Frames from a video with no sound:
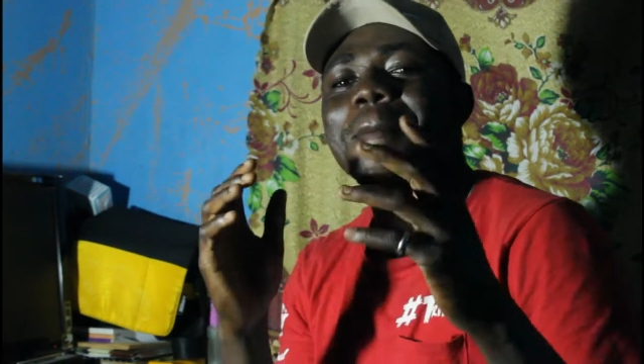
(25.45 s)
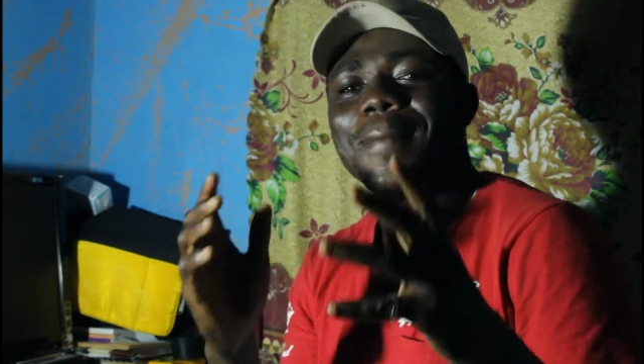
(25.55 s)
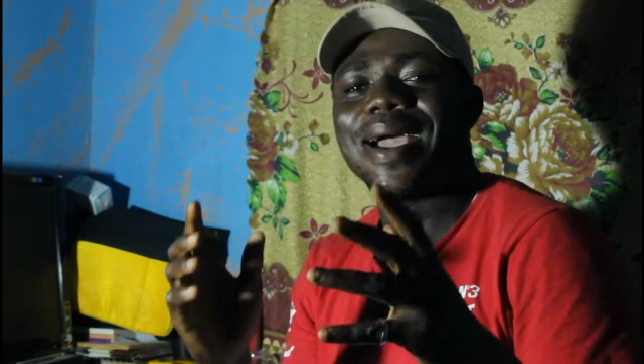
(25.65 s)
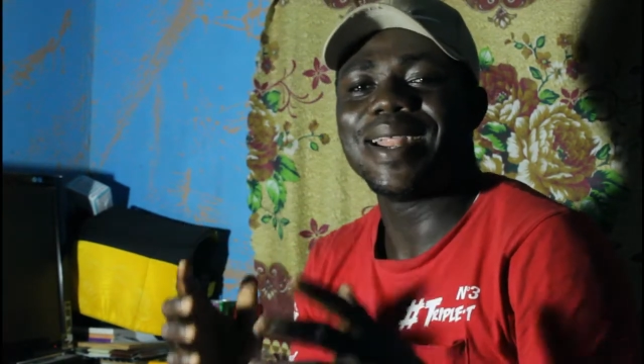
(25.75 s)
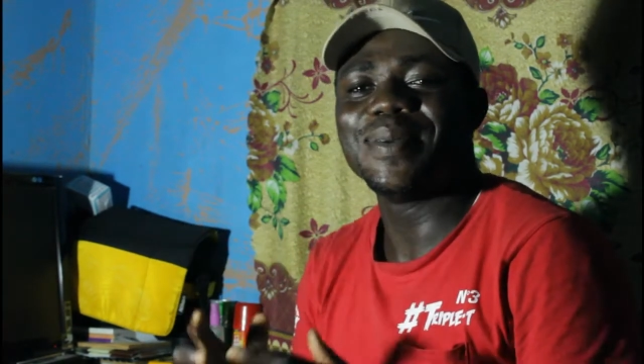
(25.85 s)

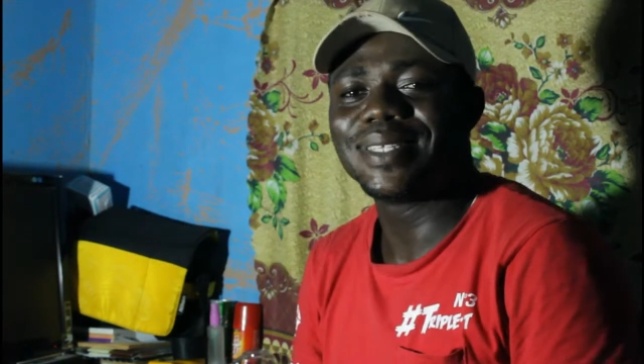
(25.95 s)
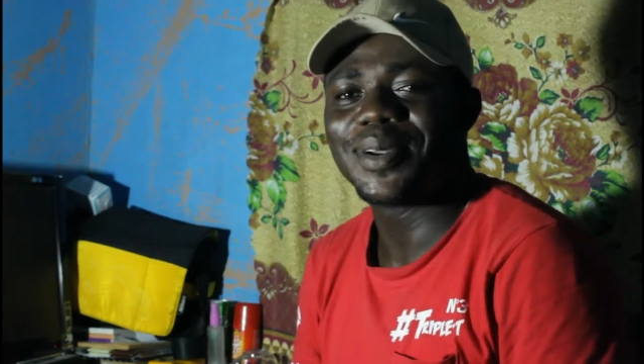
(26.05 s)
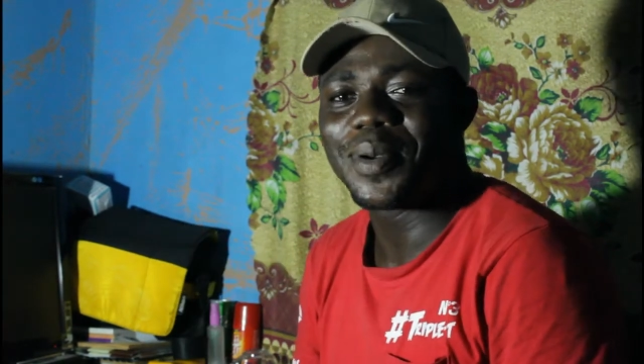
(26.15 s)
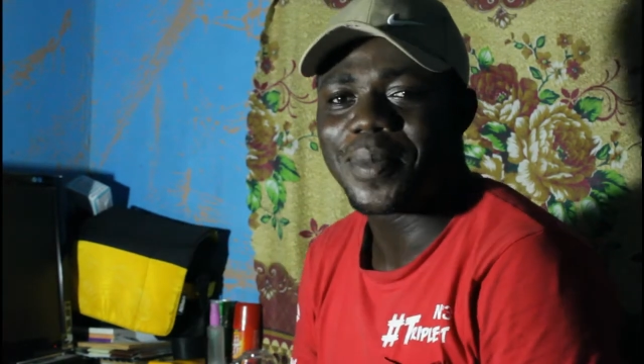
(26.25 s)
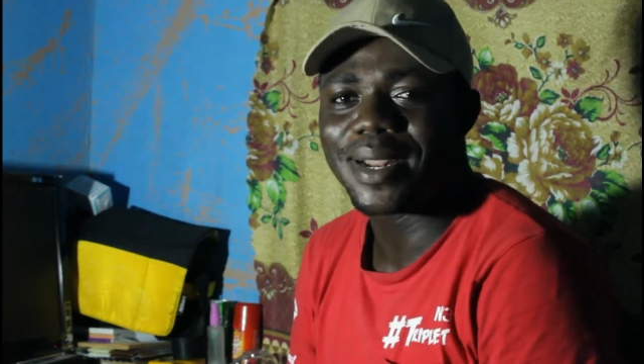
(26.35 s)
My name
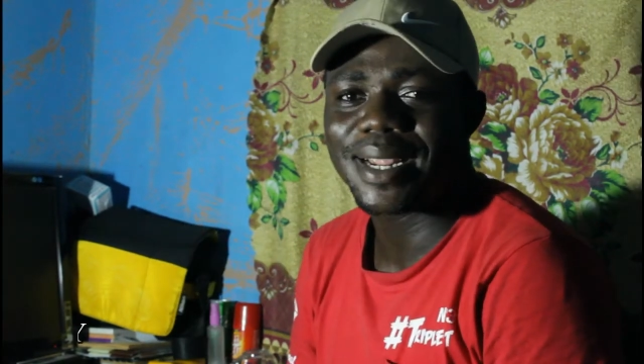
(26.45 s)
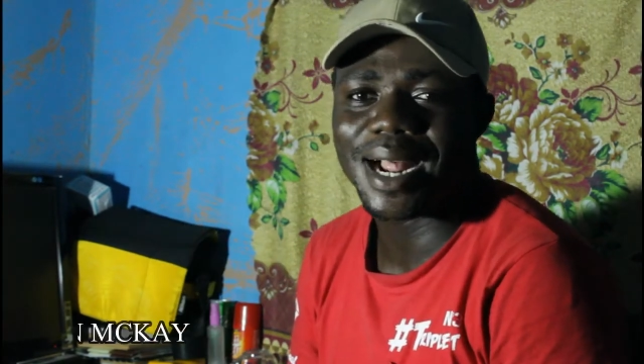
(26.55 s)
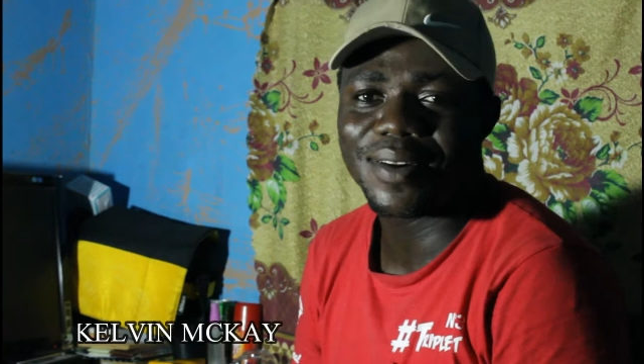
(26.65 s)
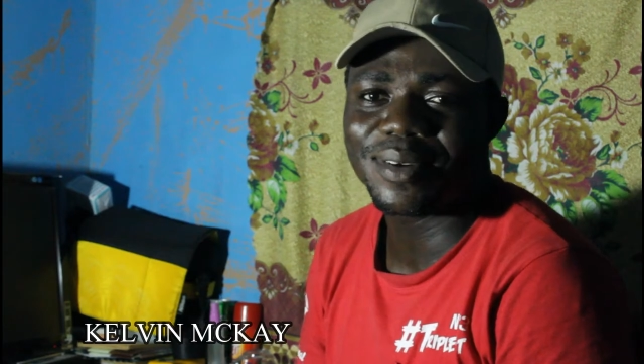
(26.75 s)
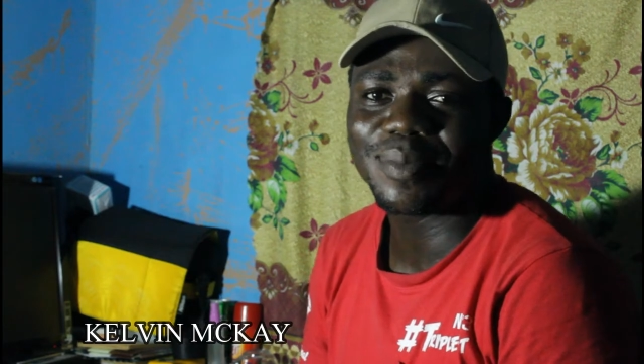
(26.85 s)
still remains
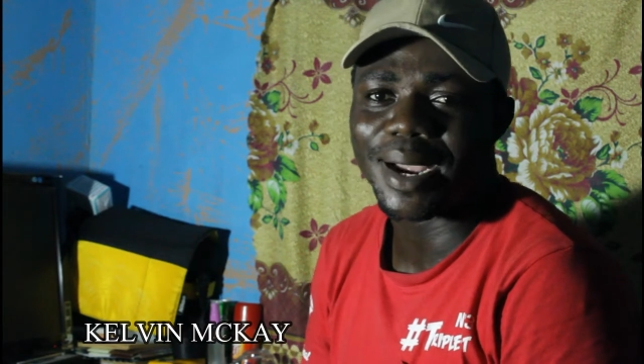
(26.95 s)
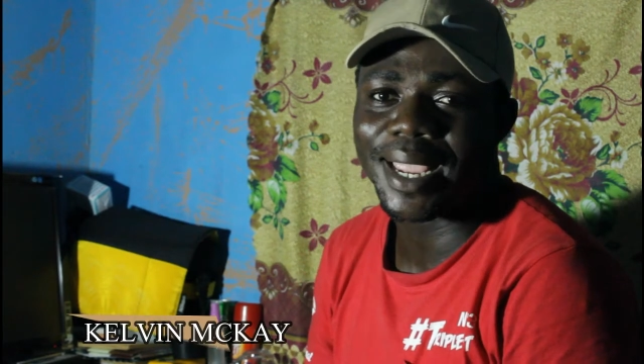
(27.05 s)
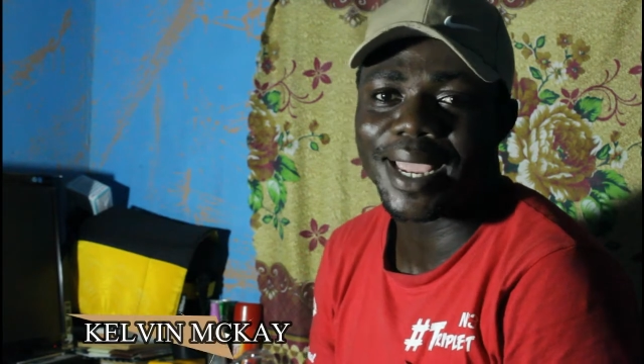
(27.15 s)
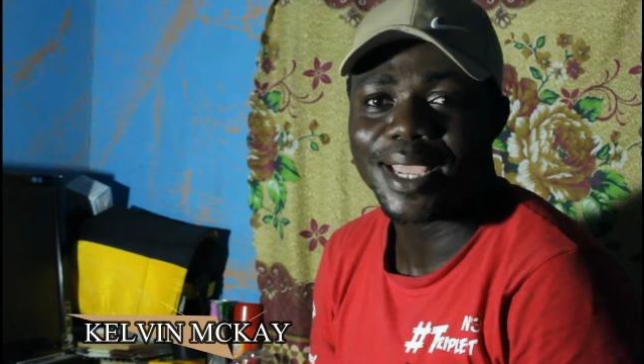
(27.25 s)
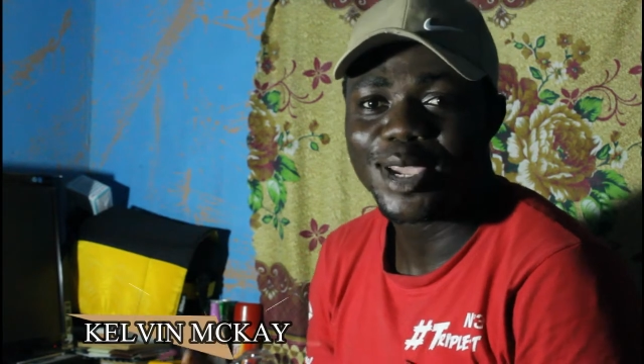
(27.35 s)
Kevin
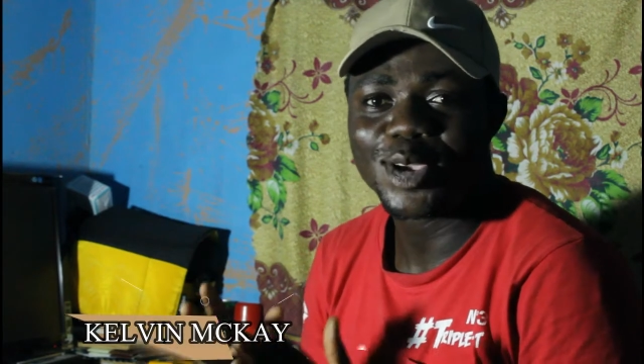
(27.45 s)
Mackey,